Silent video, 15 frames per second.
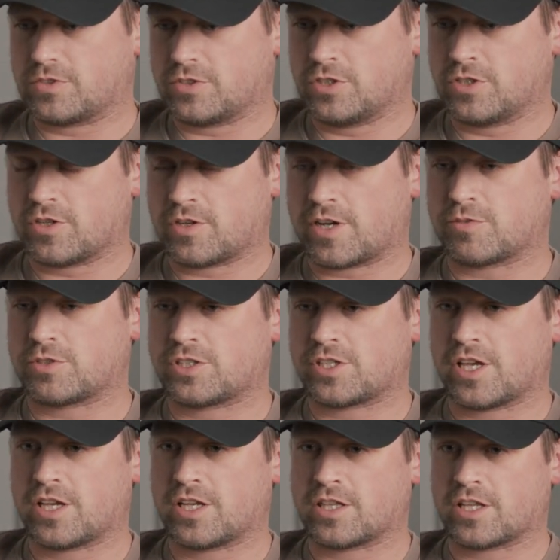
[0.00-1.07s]
you know, I was
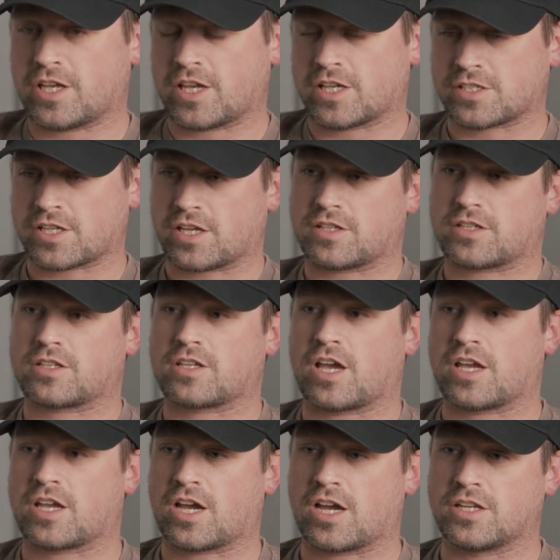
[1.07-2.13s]
saying, like, as I
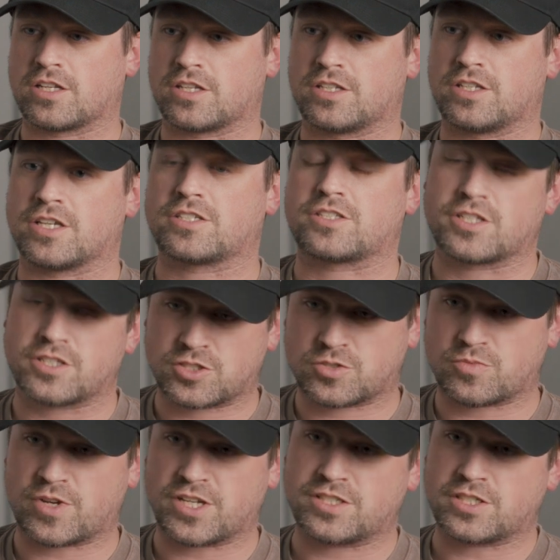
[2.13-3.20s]
kind of
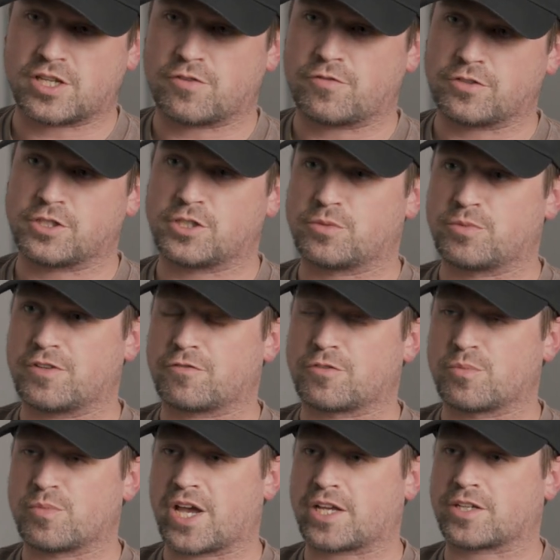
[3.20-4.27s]
distanced myself a little bit
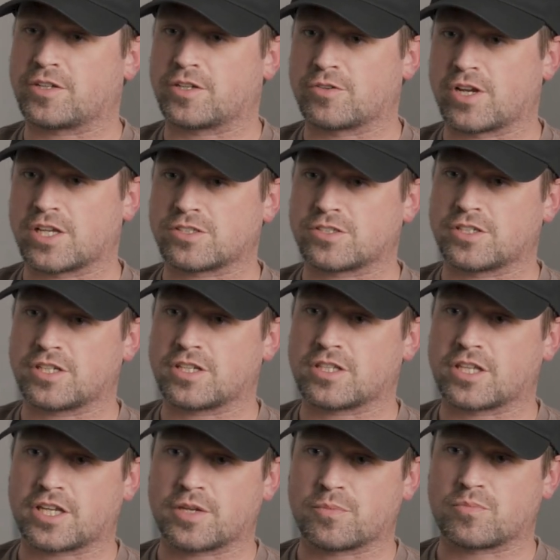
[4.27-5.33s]
from backyard wrestling.
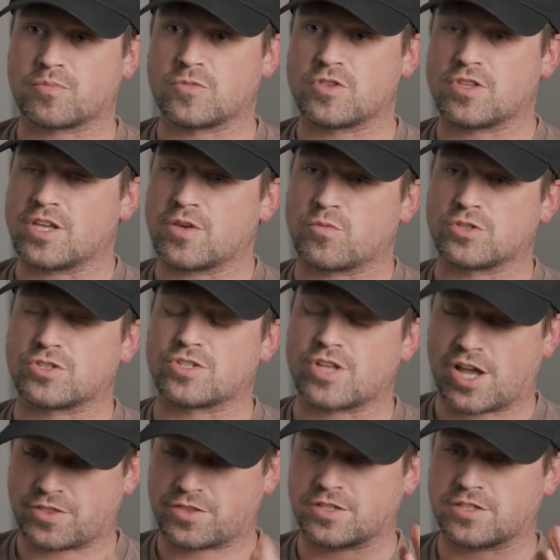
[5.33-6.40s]
Like, it was
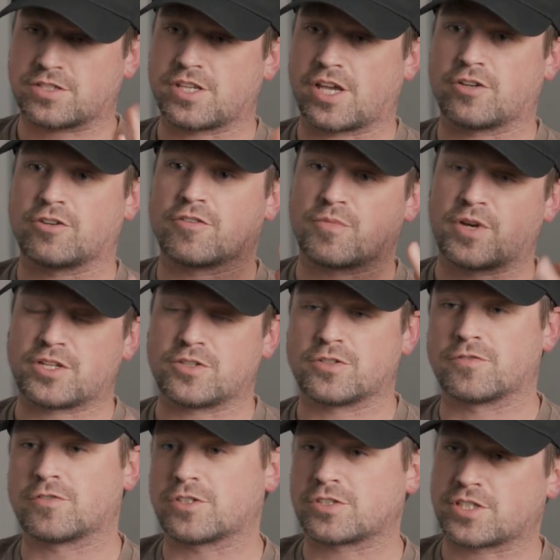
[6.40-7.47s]
not the center of my
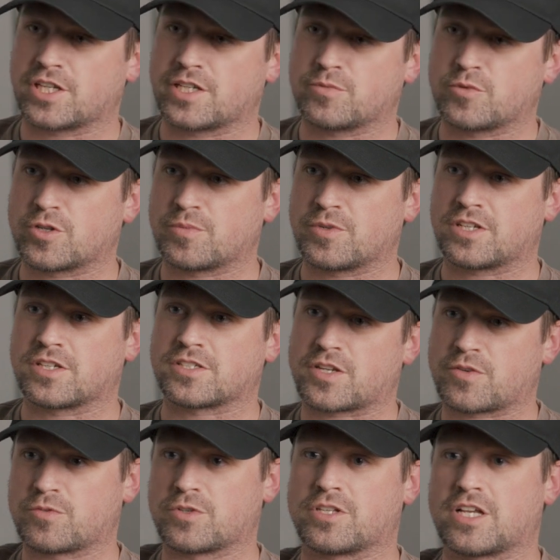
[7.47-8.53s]
universe anymore, because
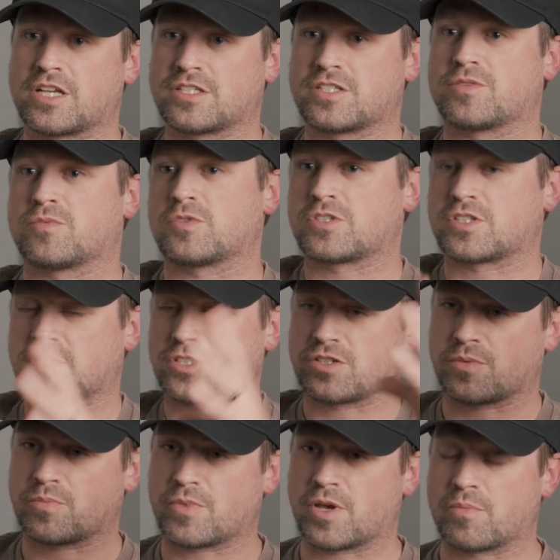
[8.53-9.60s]
I realized it was
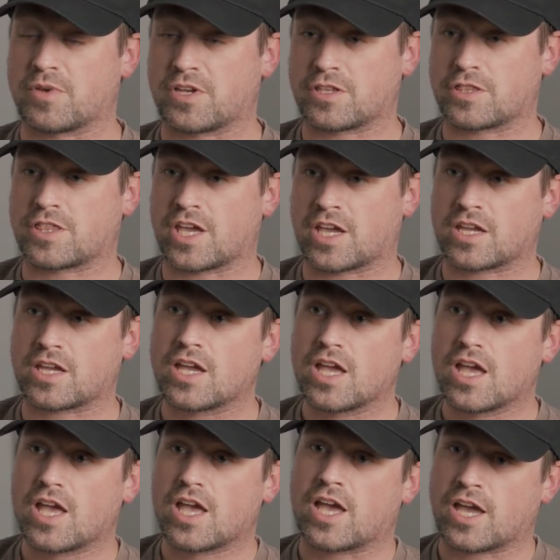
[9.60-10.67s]
such a big thing,
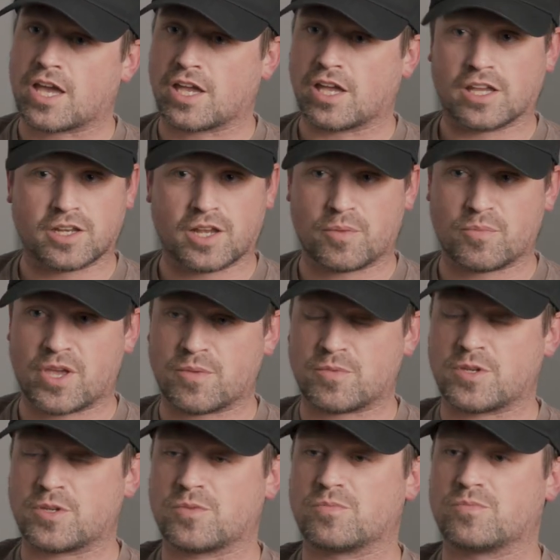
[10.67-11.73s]
and I
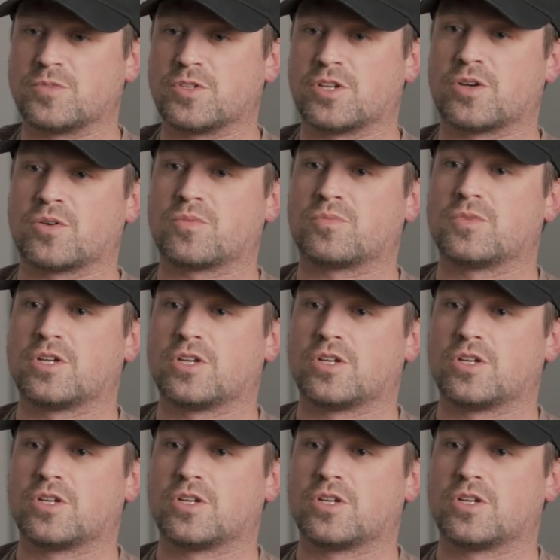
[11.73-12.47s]
maybe, you know,